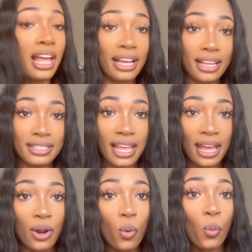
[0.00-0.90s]
I
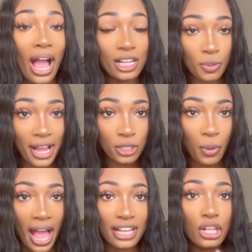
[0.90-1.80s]
said, wax, wax,
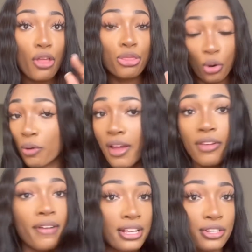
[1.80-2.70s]
wax, throw away the
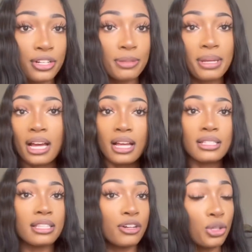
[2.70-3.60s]
razors
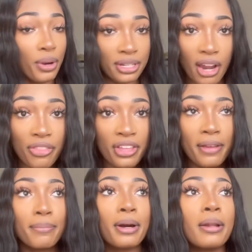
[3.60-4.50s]
because they're doing
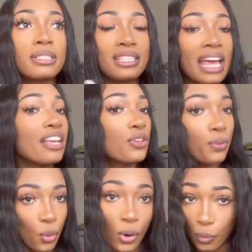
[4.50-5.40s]
nothing but setting you
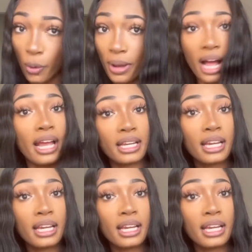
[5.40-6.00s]
more and more behind.